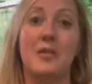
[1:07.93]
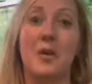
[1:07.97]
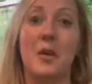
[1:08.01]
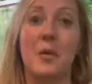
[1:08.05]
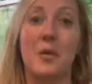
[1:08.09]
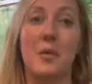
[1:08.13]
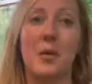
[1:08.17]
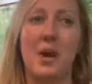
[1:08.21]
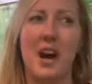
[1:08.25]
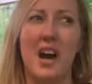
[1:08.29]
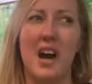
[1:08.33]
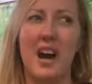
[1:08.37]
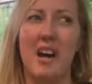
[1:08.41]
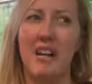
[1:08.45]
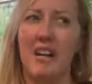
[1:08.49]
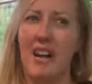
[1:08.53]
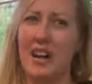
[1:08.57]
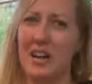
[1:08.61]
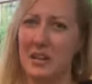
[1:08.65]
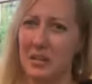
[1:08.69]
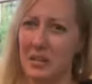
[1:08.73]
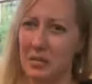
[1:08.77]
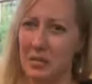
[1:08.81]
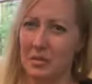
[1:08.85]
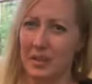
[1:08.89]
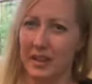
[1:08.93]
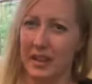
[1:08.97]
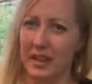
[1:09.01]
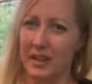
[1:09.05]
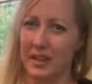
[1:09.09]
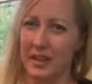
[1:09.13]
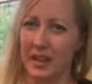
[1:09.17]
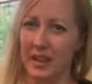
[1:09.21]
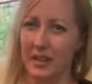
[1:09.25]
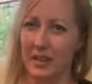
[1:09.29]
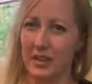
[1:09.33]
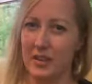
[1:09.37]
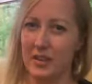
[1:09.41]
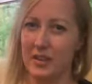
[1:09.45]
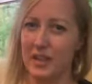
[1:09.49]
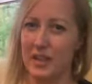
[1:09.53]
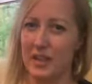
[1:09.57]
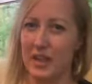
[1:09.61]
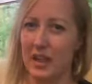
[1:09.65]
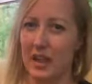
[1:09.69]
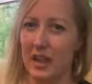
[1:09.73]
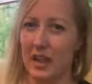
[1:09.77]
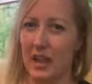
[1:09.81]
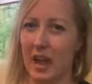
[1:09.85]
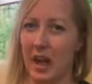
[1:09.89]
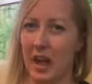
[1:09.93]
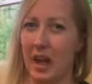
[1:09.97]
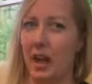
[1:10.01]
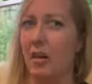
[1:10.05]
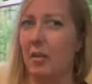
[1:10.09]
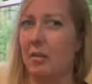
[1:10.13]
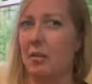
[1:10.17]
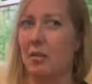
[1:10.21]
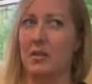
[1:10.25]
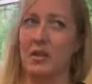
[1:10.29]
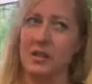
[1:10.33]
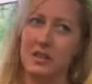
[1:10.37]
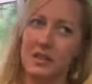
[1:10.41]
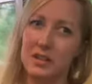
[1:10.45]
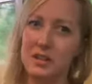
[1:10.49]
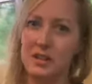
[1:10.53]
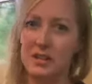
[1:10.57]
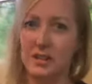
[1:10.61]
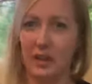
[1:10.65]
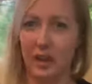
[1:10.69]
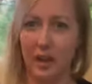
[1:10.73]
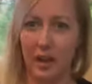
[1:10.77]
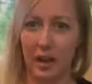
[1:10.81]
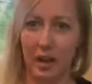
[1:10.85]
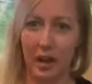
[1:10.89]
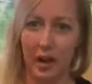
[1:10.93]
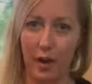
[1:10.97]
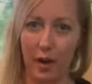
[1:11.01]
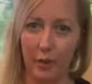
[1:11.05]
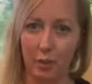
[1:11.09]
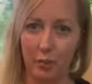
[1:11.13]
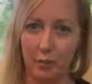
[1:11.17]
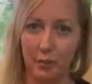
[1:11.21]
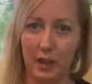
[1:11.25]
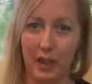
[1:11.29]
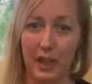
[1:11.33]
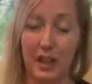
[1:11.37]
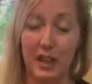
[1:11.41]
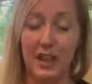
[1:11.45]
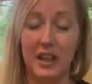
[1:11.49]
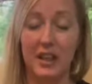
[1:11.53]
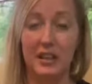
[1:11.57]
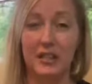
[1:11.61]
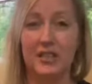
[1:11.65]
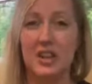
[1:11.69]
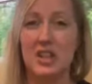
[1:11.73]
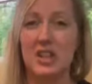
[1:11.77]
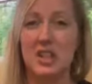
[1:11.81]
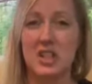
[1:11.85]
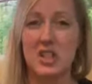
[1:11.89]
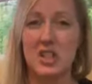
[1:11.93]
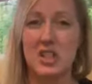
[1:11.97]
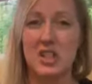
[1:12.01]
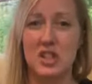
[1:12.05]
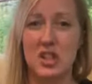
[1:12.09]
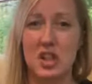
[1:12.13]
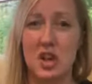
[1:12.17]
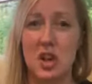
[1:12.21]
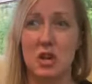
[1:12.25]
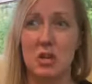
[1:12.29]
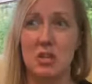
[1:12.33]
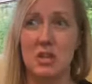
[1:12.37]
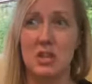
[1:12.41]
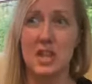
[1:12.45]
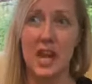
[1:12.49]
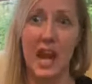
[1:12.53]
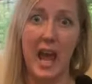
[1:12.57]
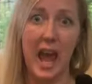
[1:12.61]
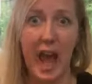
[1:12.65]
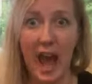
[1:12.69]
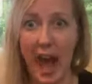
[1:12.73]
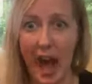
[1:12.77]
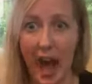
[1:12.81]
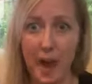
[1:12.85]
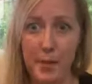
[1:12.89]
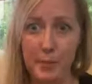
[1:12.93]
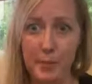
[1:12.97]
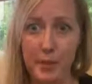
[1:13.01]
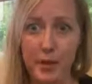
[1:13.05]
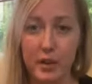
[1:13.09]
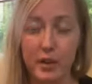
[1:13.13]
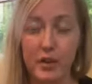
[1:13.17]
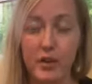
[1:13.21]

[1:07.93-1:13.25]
well, I don't really understand how this is going to help me if I just tap.